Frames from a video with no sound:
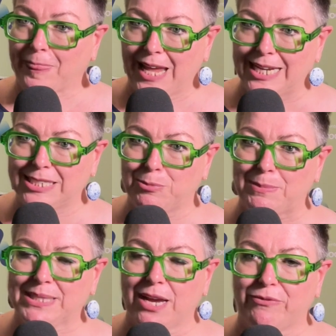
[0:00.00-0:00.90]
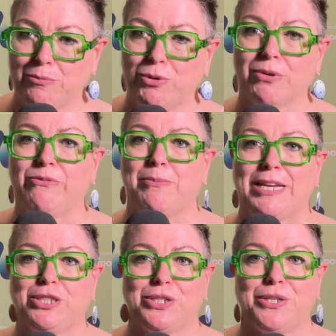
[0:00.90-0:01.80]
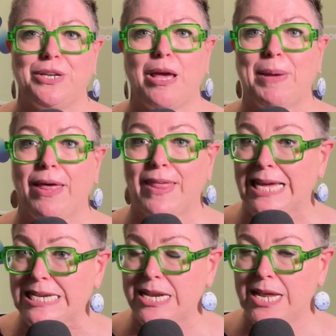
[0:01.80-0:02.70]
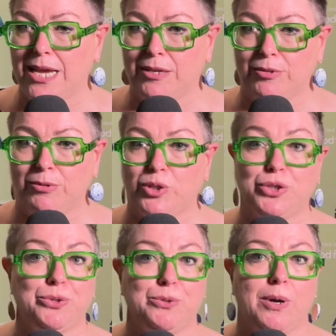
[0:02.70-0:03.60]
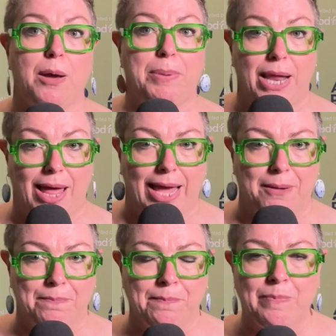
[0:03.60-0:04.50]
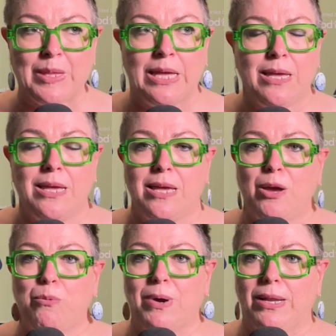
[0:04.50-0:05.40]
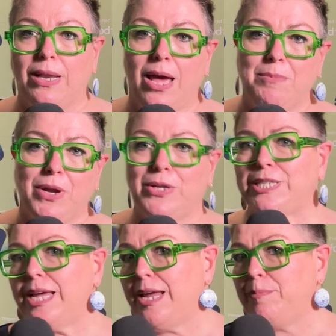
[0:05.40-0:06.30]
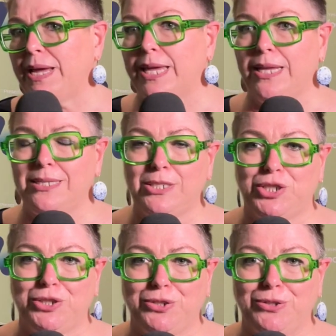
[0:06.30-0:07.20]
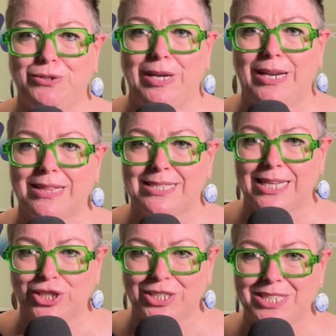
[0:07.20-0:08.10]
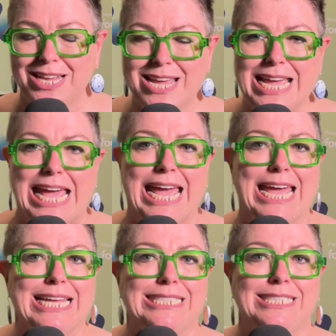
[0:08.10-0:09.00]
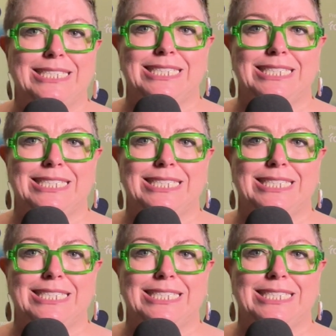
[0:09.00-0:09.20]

head to the website for more information about that and how to apply. Well, I'm going to head back in to another session, and